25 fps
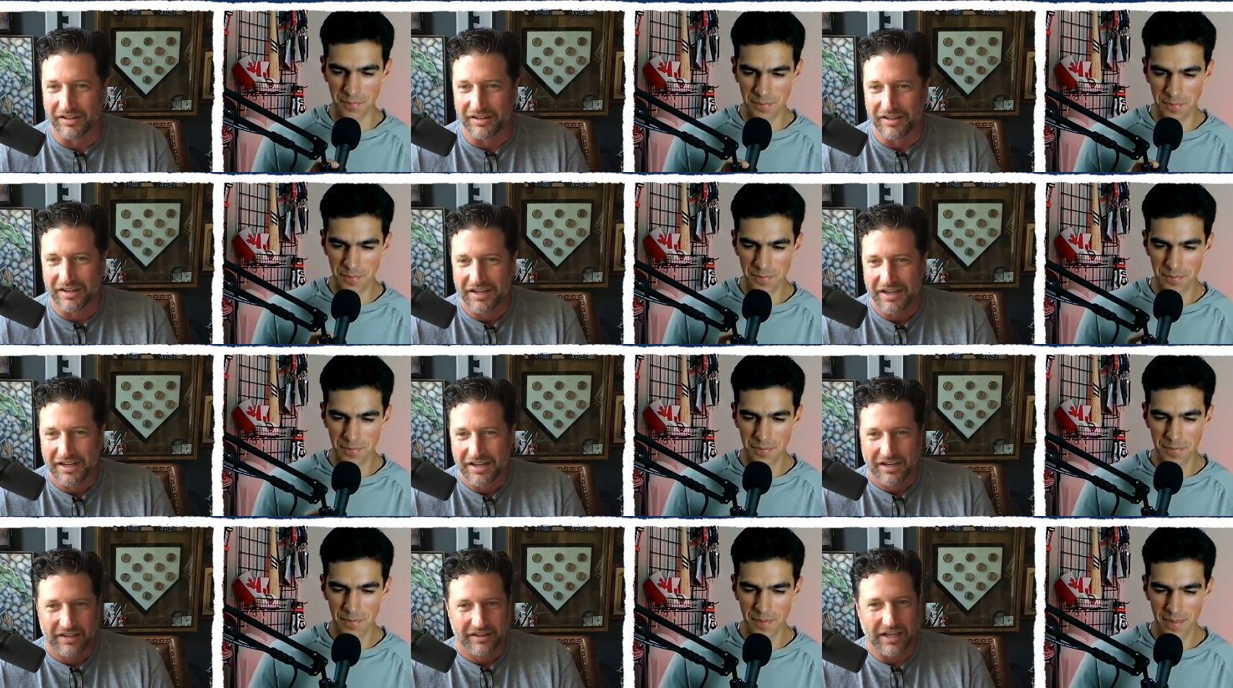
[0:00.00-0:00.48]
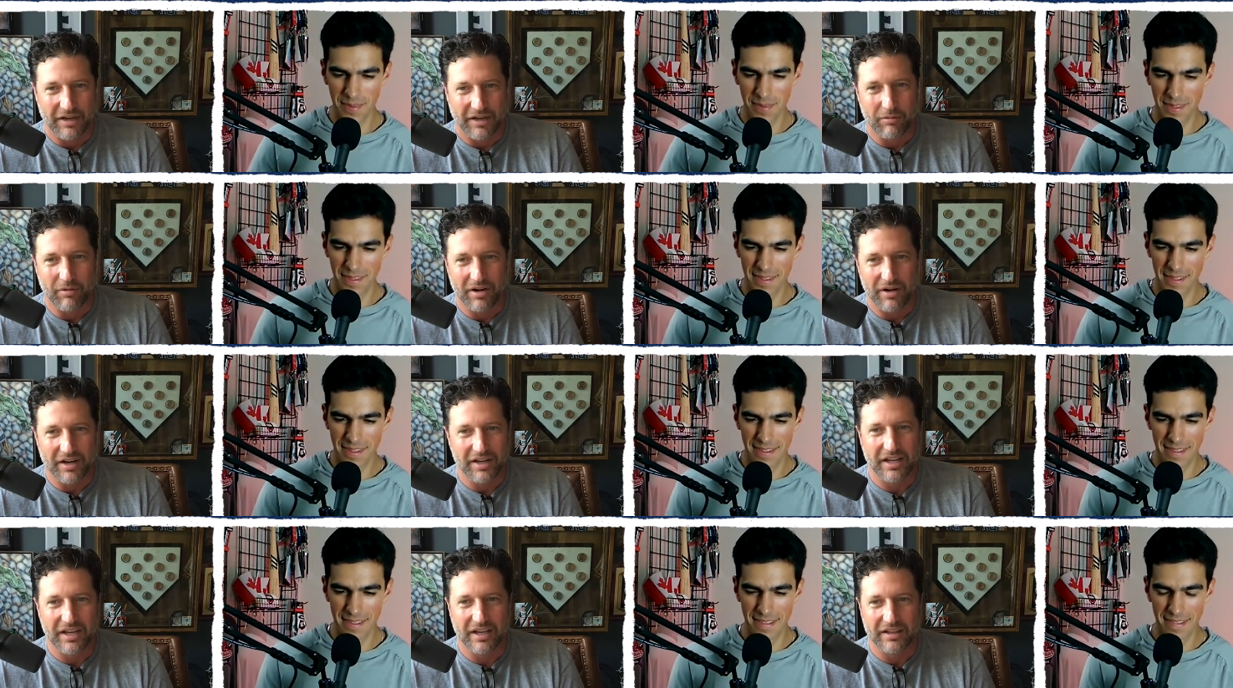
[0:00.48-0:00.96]
Speaker 1: They
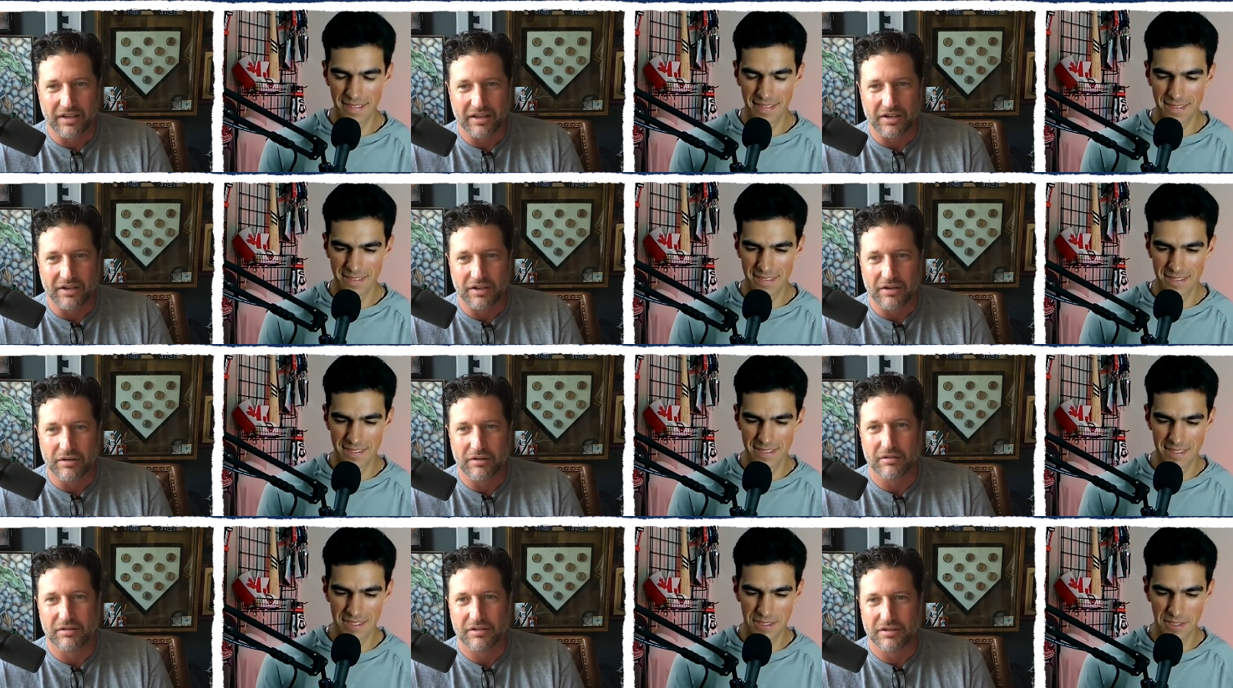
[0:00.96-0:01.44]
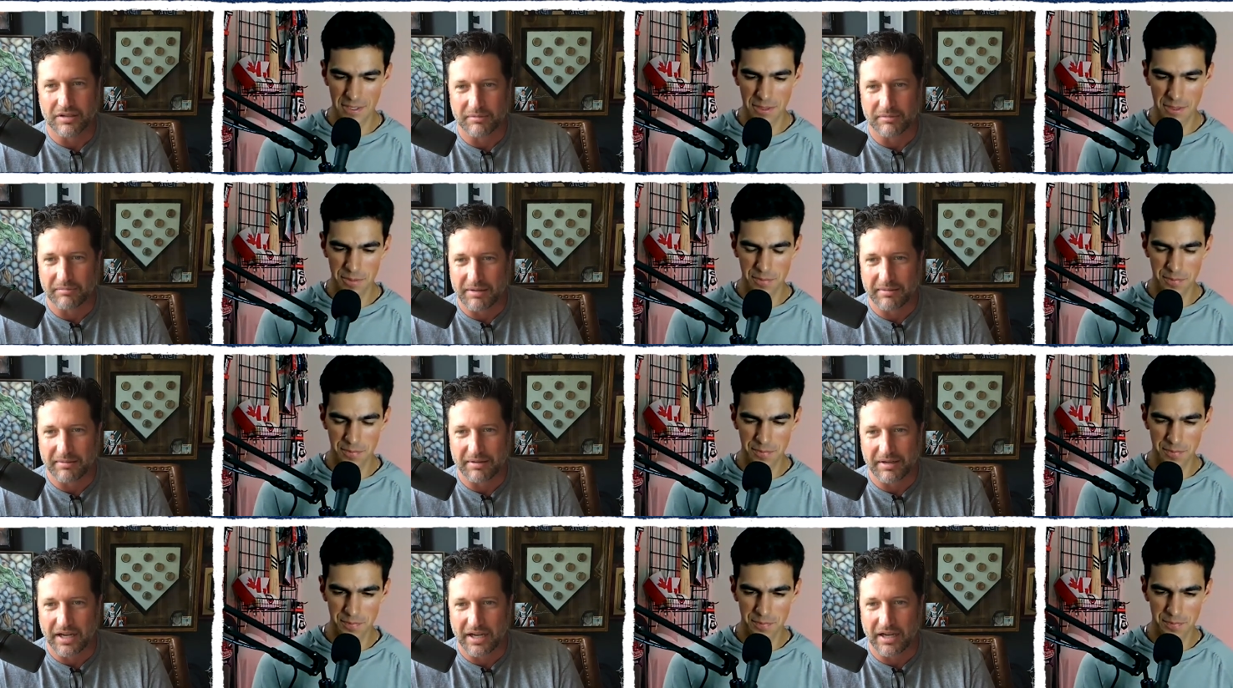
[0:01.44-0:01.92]
want to get the news and
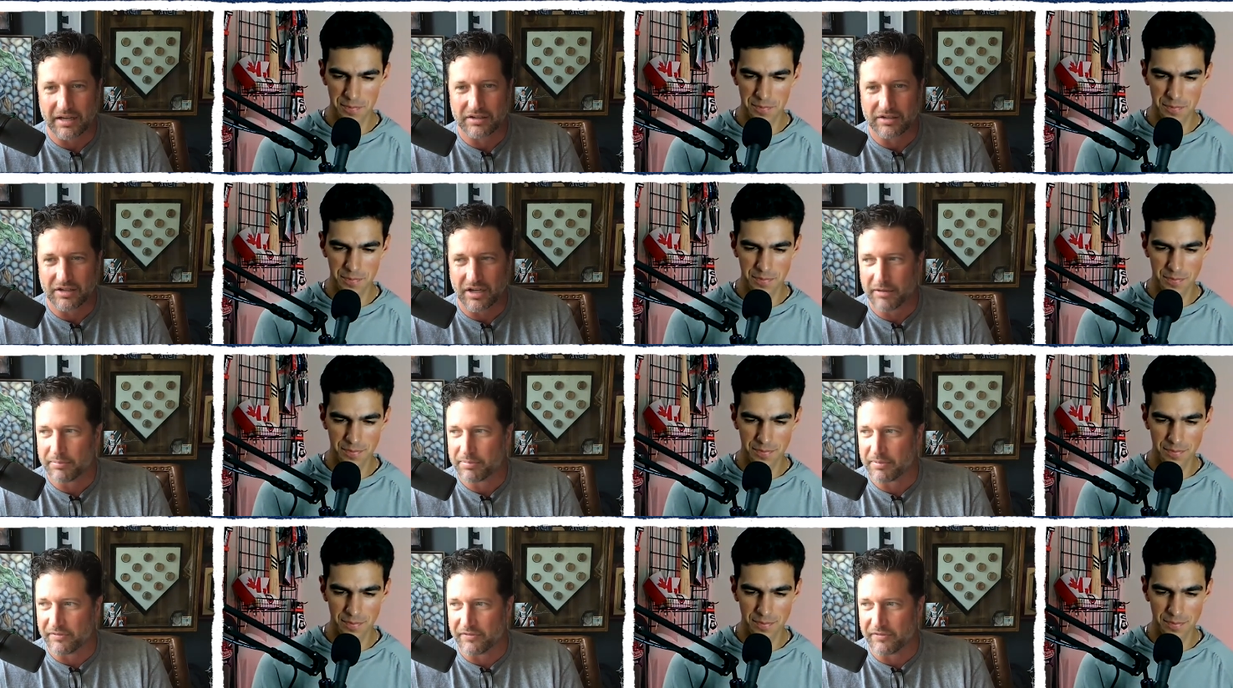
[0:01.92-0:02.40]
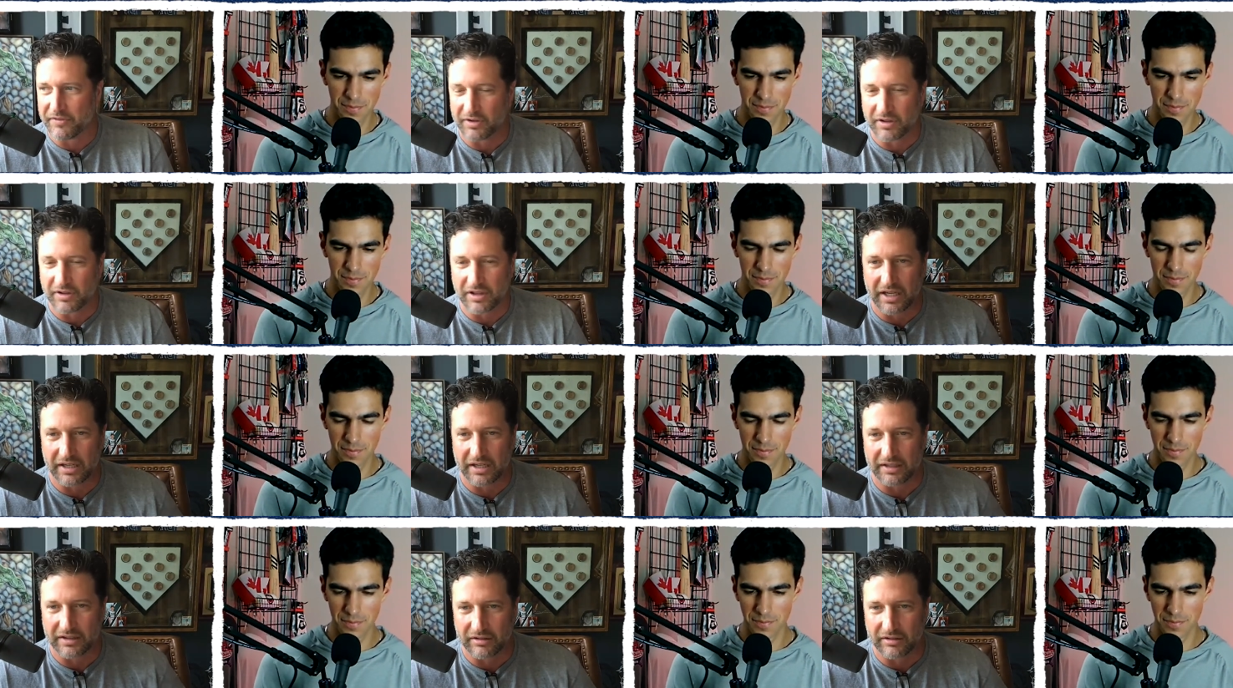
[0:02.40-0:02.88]
maybe catch up and feel
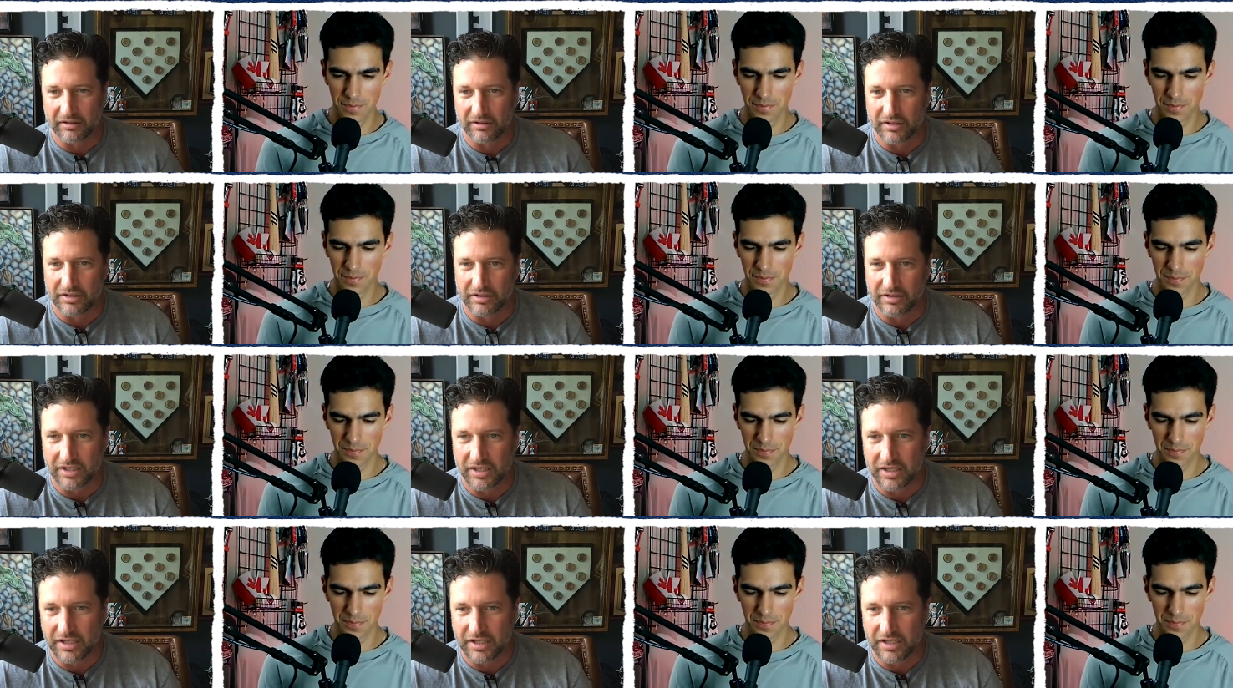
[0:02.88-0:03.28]
like they're just